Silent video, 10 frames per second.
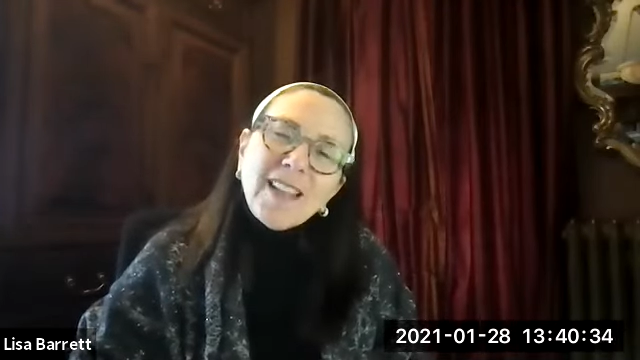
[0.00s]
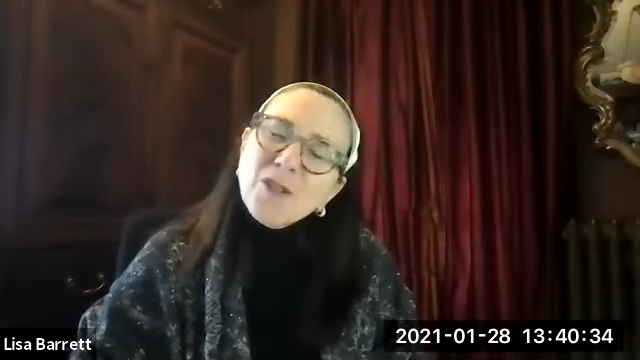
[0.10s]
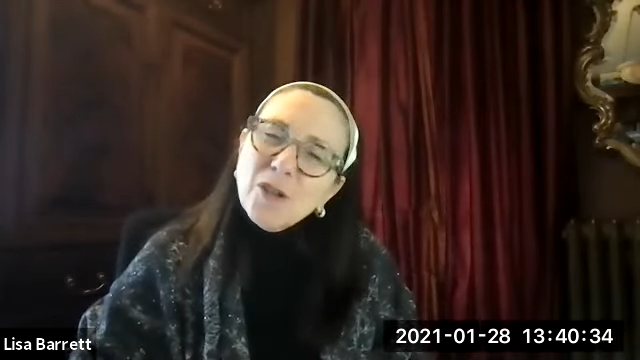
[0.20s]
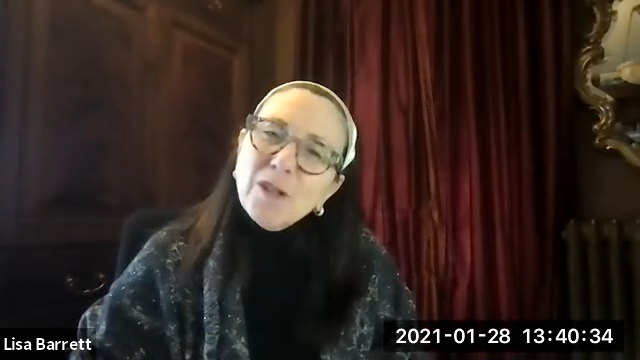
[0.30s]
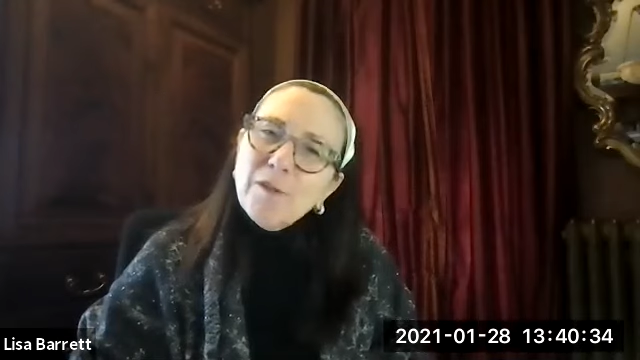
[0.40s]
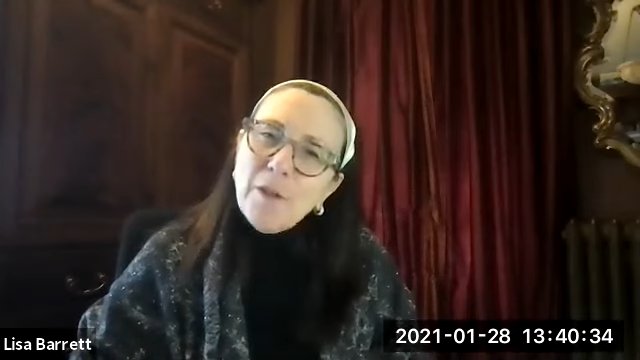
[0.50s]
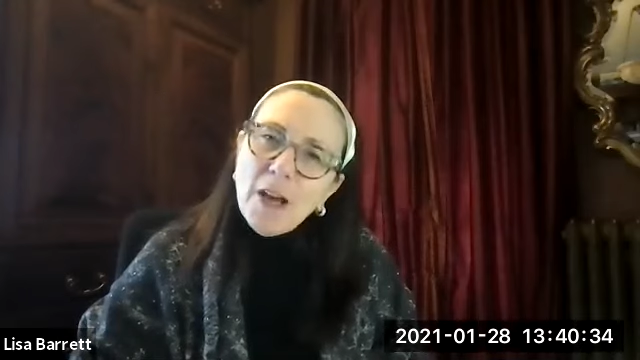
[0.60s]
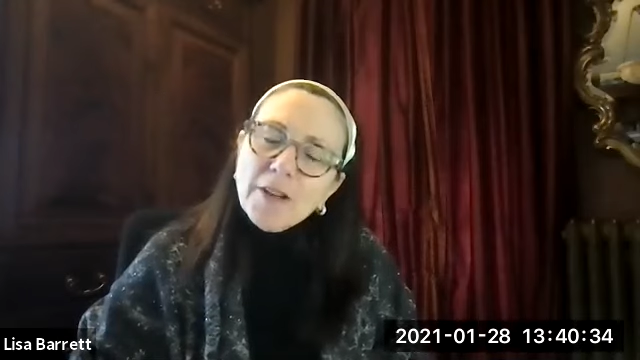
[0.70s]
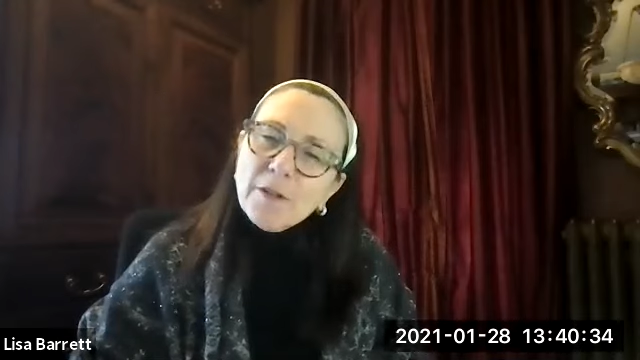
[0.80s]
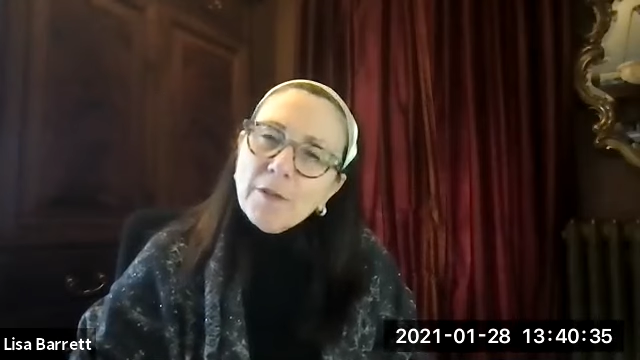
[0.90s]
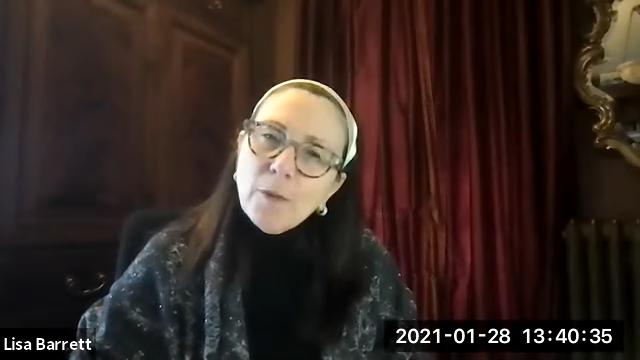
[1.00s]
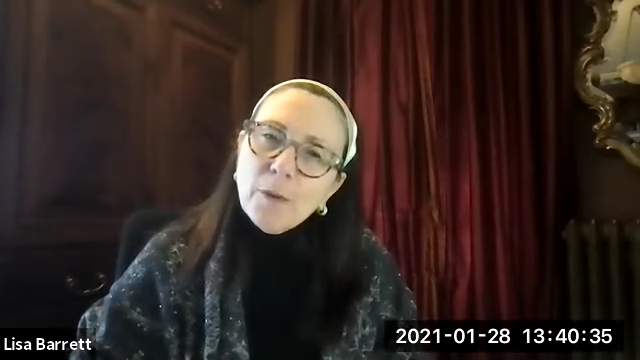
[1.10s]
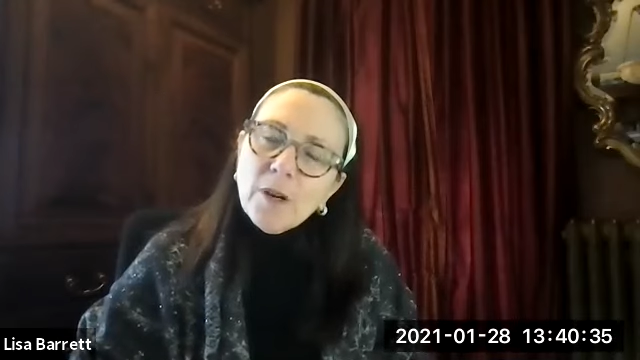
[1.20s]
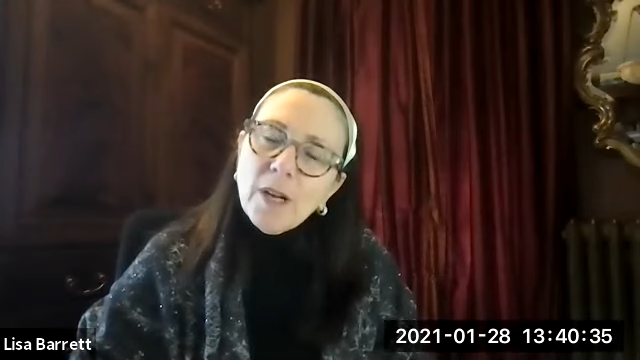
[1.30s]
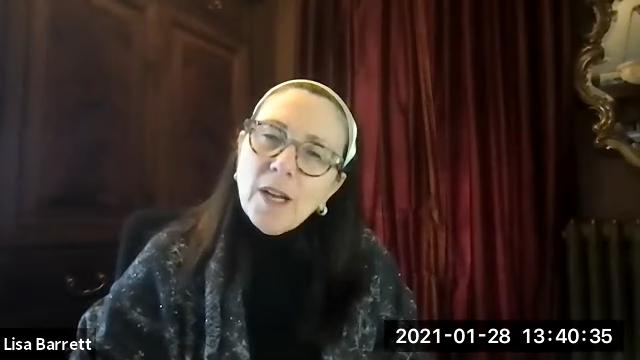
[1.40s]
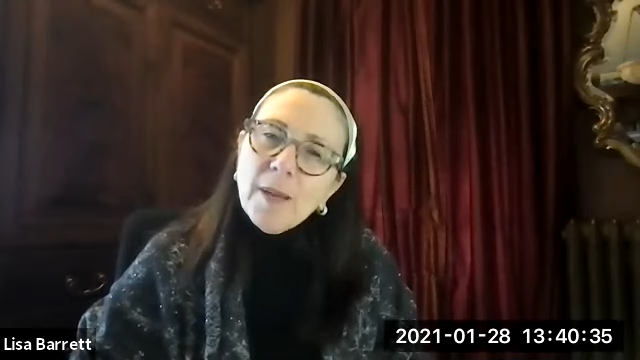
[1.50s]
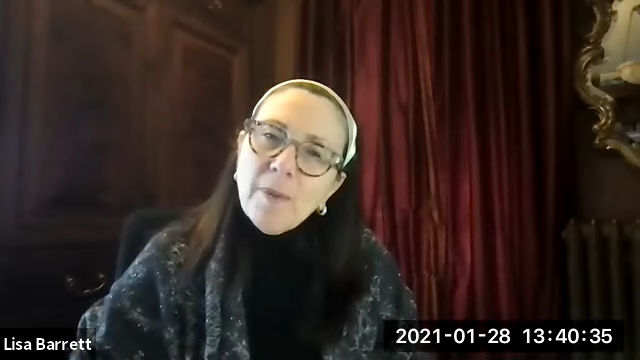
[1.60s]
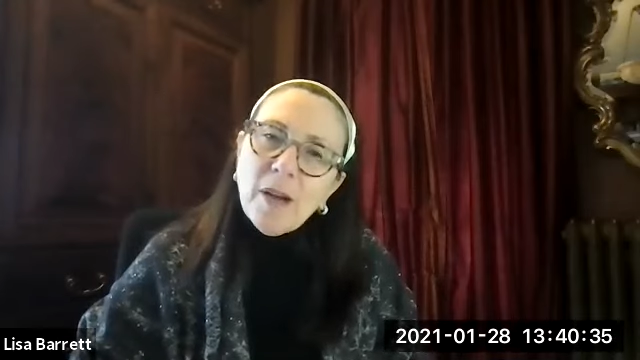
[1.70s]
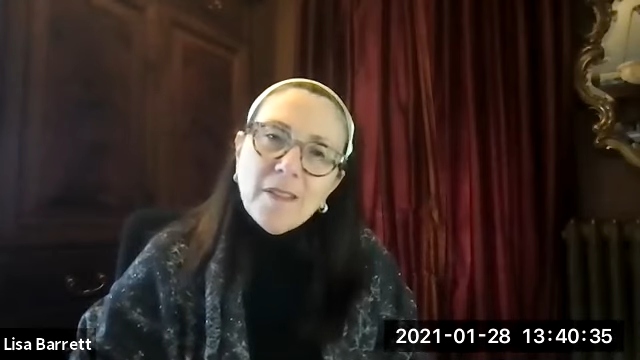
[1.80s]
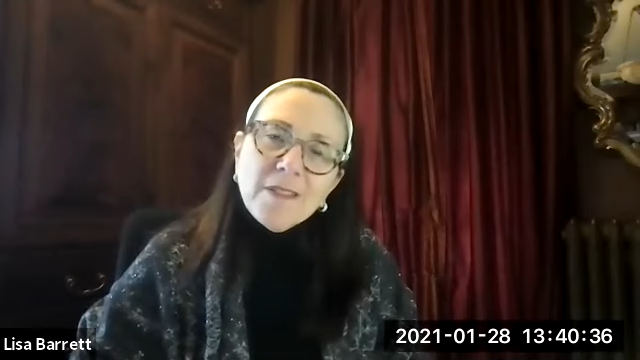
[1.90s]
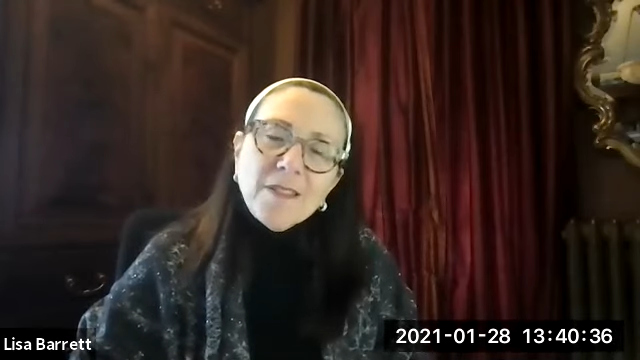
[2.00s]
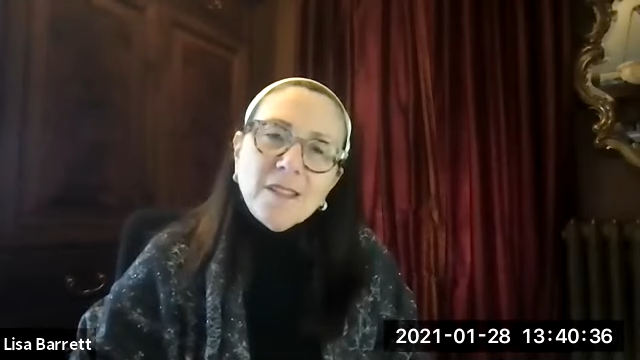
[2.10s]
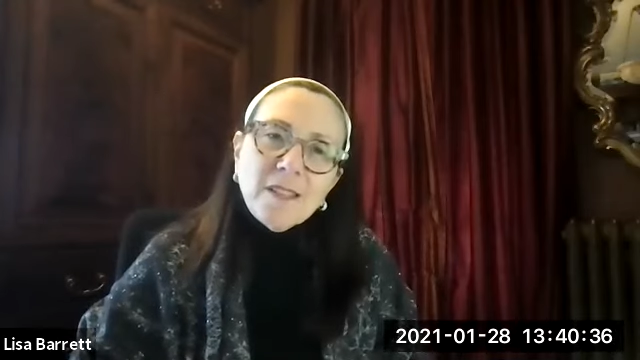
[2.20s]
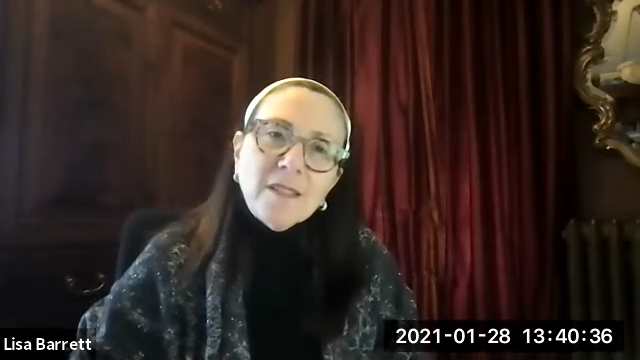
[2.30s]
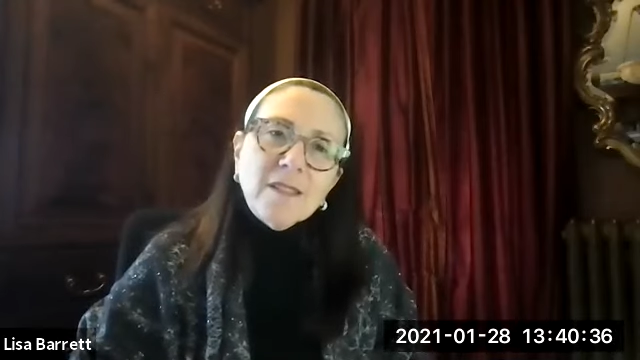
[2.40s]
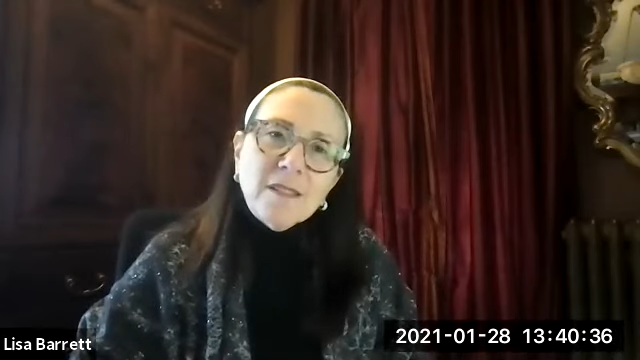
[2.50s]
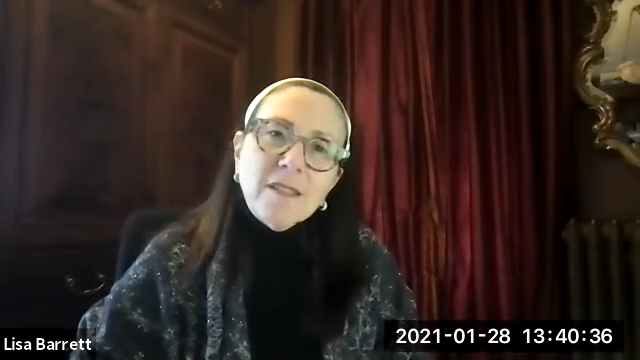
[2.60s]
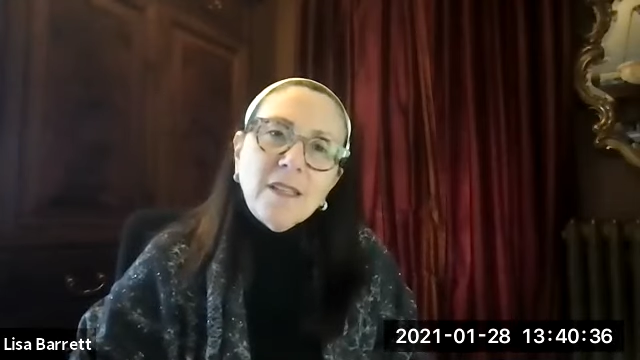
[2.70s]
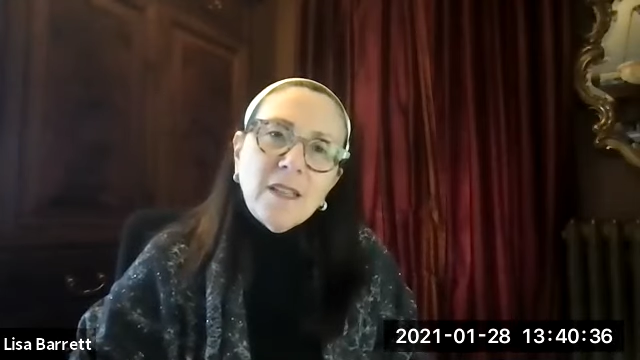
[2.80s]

good fodder for a hypothesis.